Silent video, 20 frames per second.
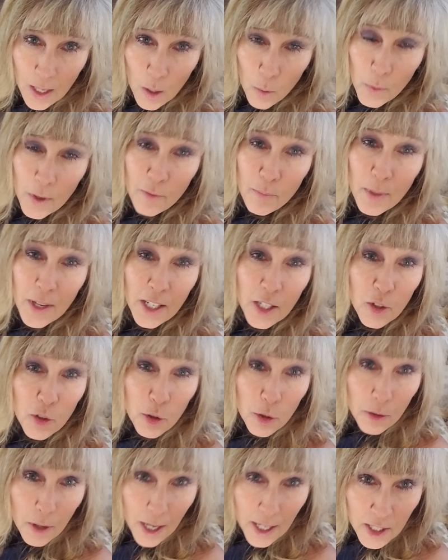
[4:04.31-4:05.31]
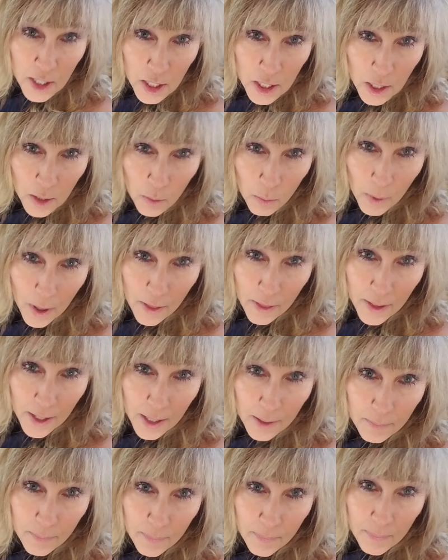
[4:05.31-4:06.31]
We've been entrusted with it
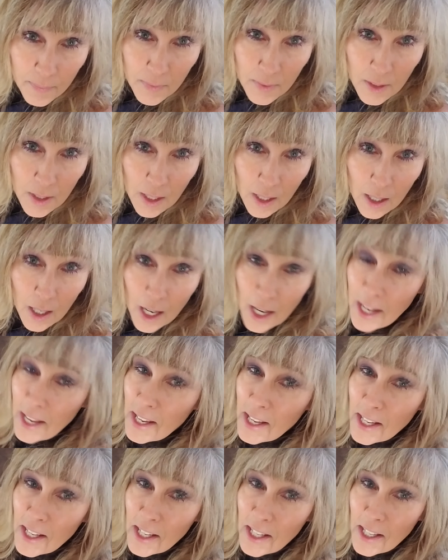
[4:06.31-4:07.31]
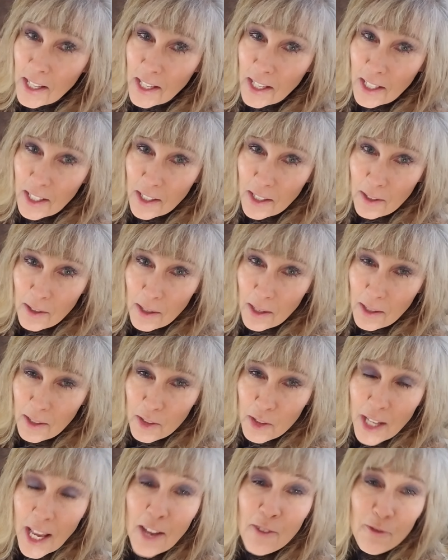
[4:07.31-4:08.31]
uh,
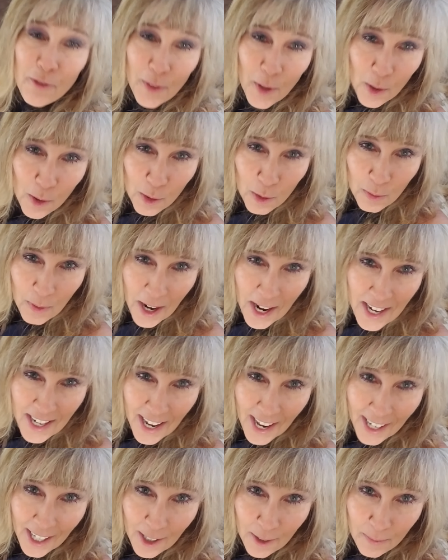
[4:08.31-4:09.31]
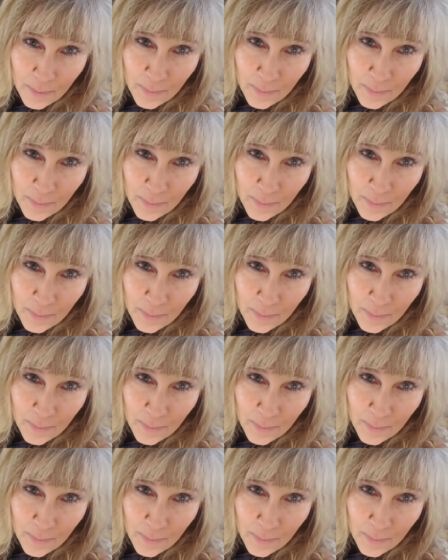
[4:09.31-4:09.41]
tenfold right now.